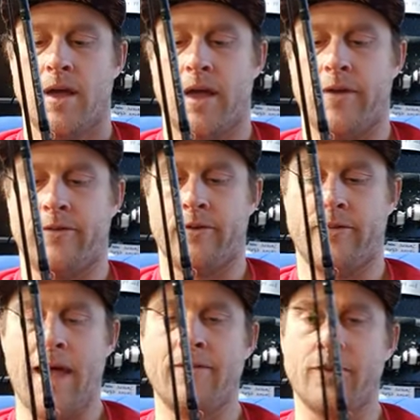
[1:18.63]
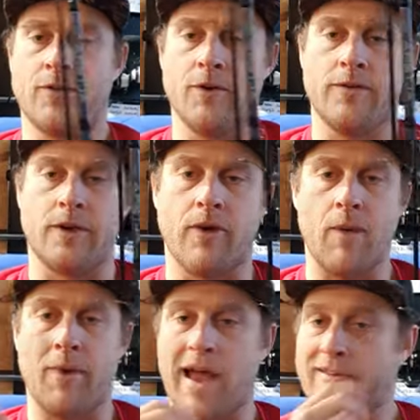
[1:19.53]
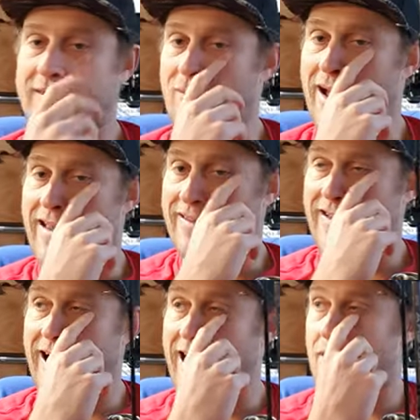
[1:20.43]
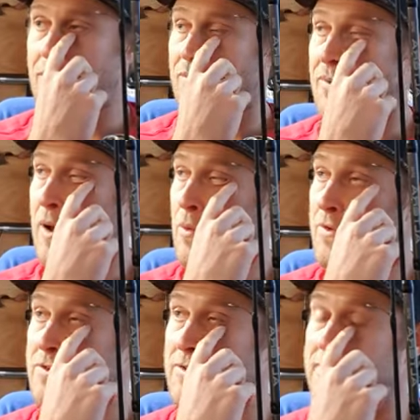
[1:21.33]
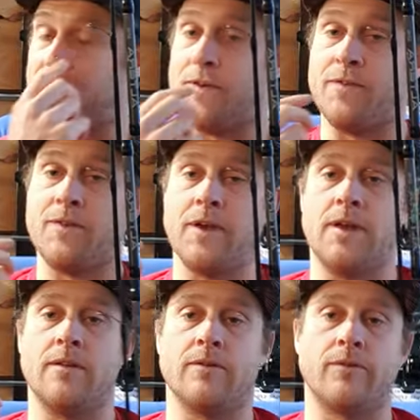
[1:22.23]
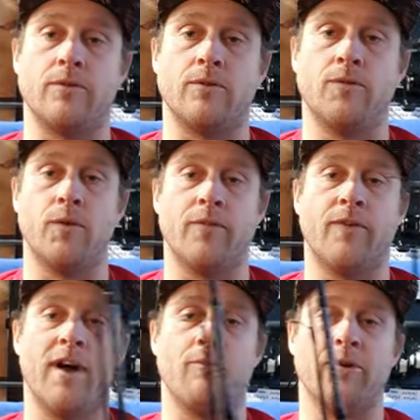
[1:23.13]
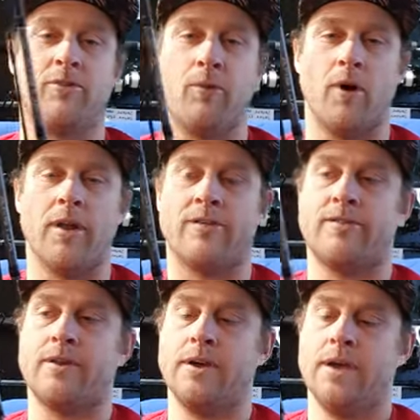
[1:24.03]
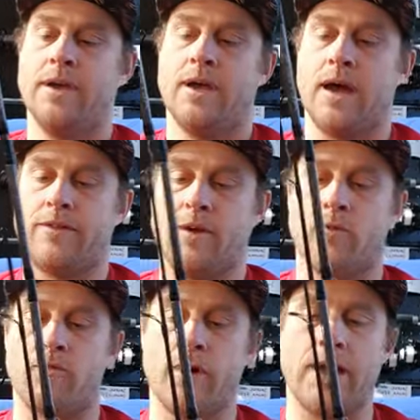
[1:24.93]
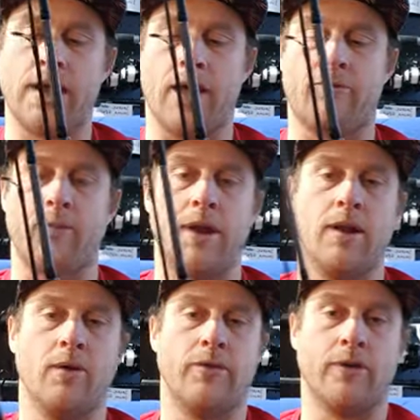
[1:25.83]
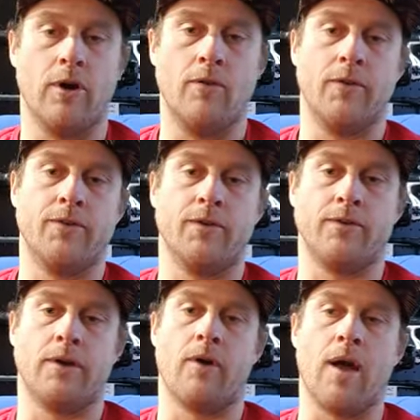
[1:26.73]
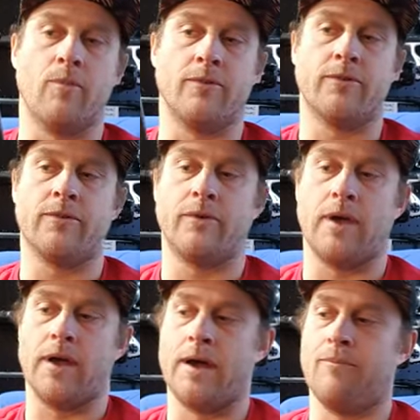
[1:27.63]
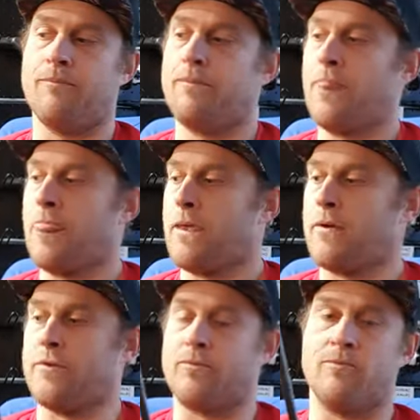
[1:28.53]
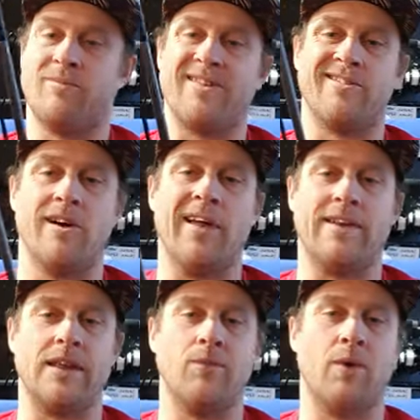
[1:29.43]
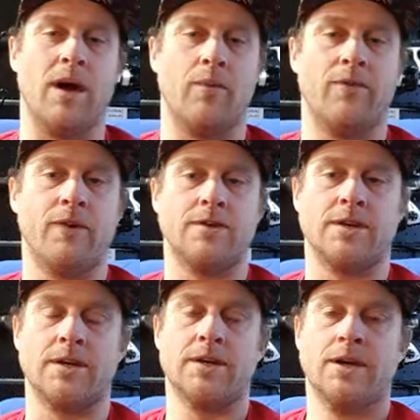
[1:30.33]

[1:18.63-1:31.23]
It's a 10 to 30 gram casting weight. I was using a 15 to 45, but to be honest, I don't really cast many lures over 30 grams because it's not that deep where we're fishing,